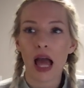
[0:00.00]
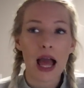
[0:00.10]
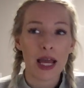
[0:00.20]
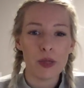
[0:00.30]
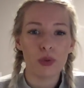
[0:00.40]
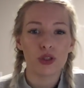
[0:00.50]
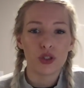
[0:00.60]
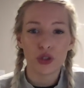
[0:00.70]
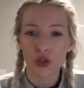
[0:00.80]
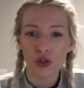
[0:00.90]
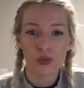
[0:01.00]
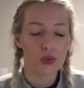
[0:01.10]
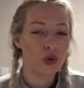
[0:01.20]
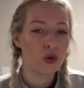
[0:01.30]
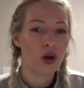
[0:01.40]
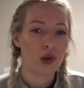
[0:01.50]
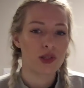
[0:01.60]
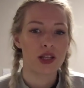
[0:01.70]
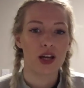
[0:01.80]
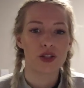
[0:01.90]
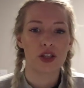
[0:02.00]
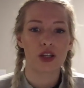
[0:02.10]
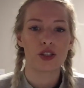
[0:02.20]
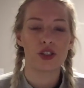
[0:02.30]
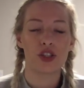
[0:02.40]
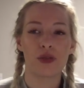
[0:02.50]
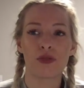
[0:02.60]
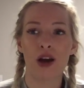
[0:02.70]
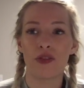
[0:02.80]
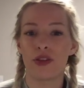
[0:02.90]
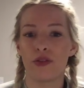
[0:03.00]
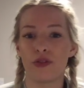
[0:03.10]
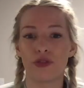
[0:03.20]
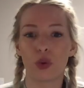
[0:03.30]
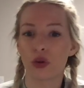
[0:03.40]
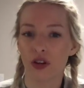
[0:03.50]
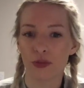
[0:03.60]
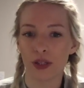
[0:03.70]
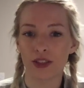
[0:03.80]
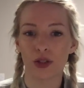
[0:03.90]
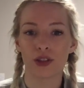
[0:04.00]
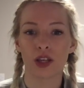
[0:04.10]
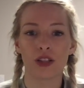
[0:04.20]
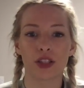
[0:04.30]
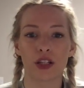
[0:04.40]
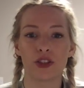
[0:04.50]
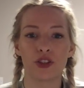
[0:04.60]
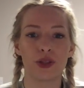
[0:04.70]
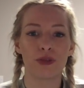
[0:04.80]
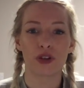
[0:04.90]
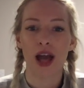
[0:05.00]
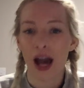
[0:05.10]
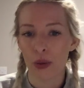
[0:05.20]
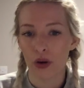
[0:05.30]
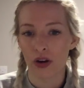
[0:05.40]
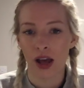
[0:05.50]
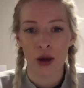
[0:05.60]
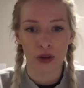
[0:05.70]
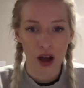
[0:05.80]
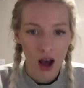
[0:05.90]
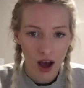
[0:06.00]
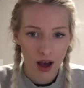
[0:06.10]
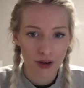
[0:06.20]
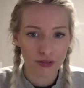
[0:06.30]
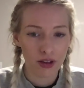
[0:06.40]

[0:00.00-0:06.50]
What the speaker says: able to do more. I was starting to go to the gym rather than for 45 minutes. I was starting to go to the gym for an hour and a half,